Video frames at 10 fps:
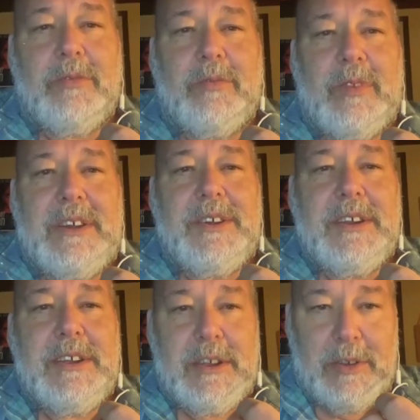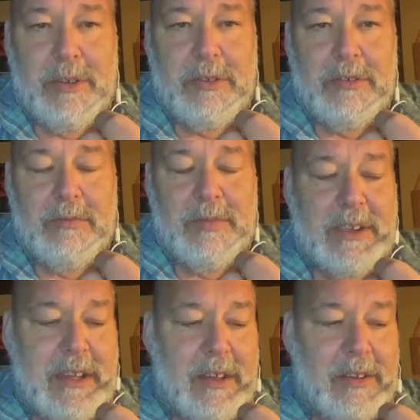When do you,
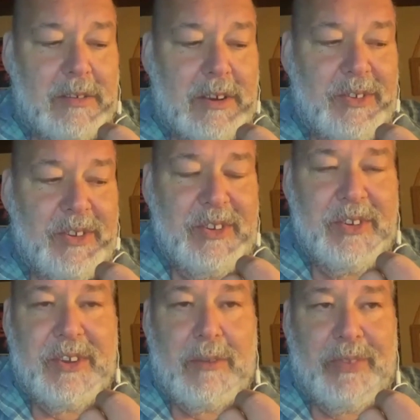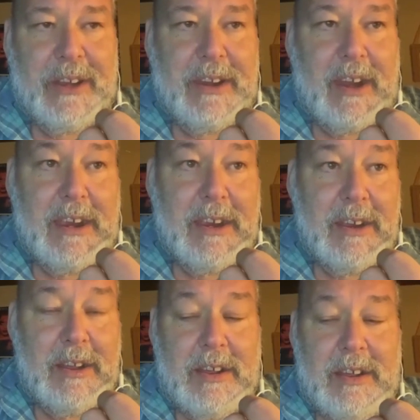Mikel, because this is something that I
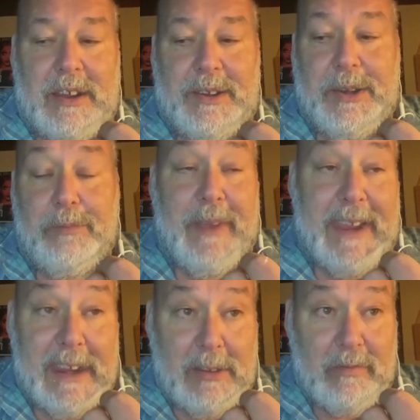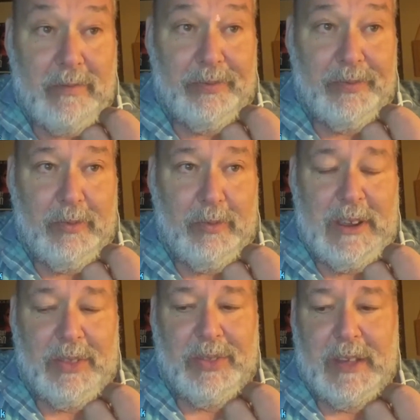debate
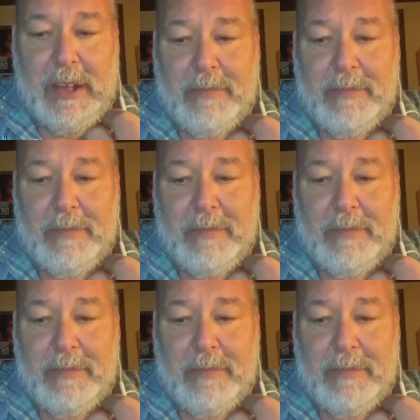with